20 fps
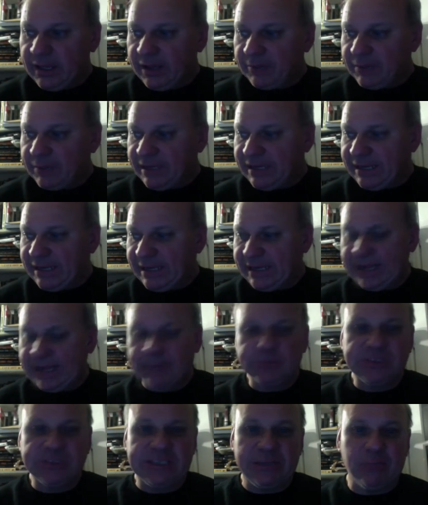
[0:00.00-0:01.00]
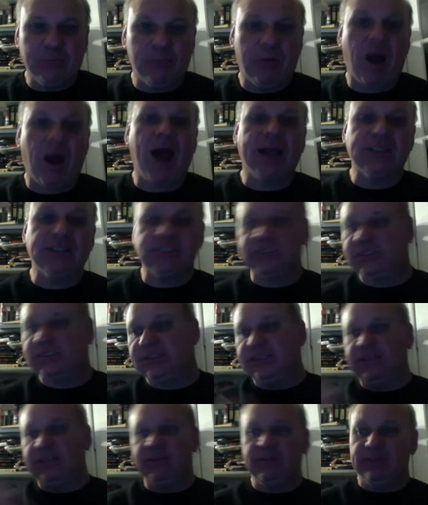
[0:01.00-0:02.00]
It helps the bots,
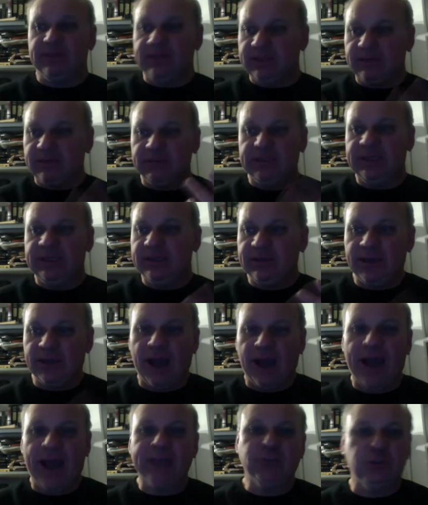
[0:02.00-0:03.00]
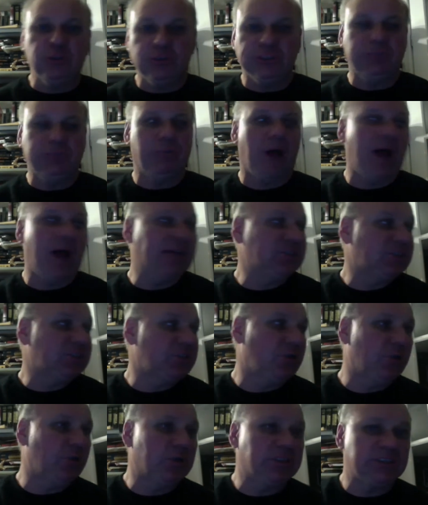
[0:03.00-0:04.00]
the iTunes bots,
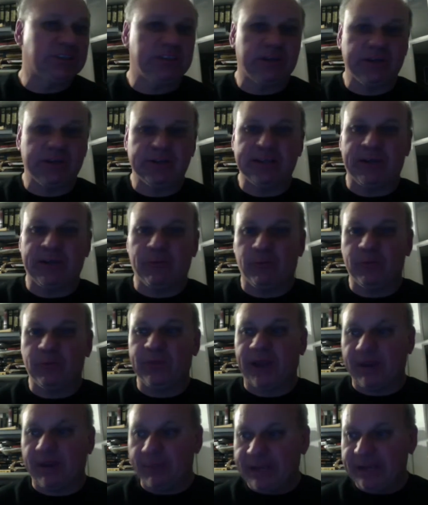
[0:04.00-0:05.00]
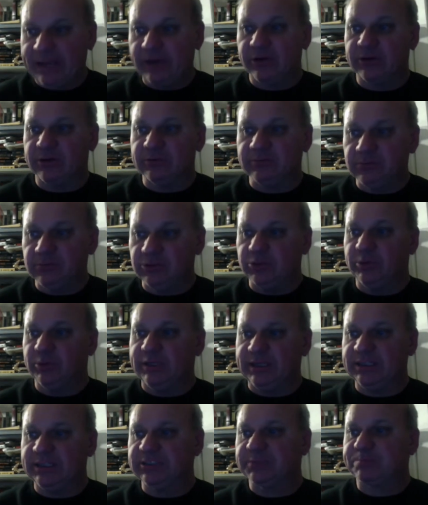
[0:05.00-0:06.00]
notice that I'm here doing
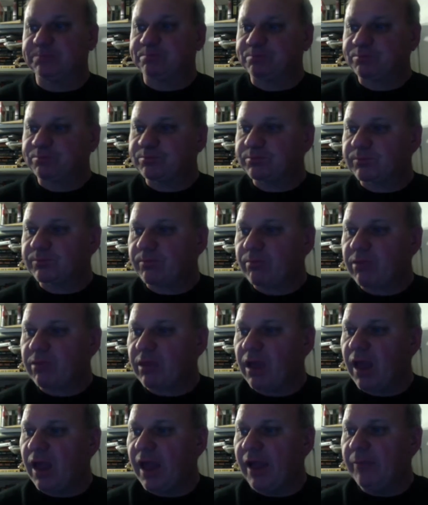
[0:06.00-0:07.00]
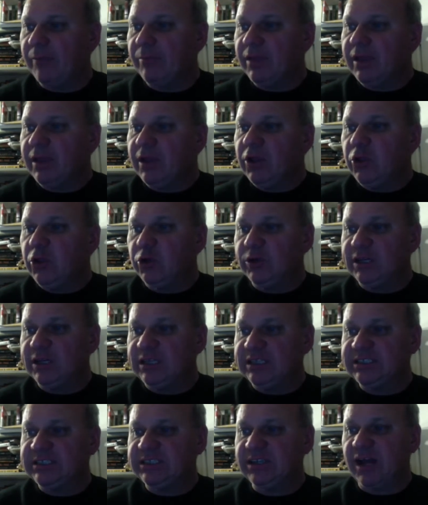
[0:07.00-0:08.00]
this. You can
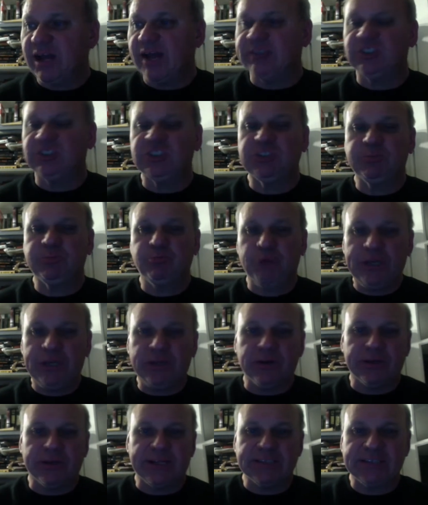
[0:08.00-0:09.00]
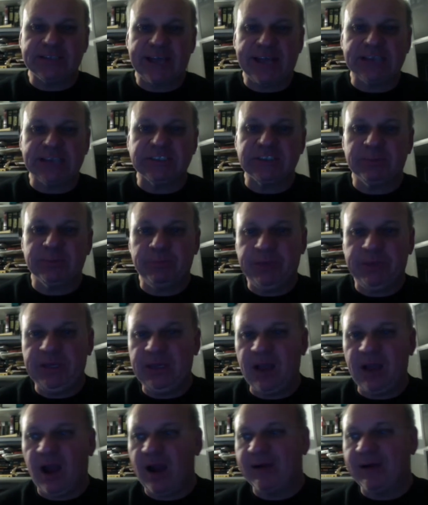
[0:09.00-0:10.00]
listen on Spreaker. That's
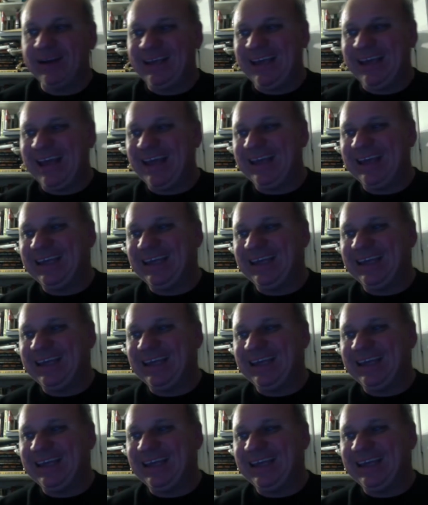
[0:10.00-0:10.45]
Spreaker,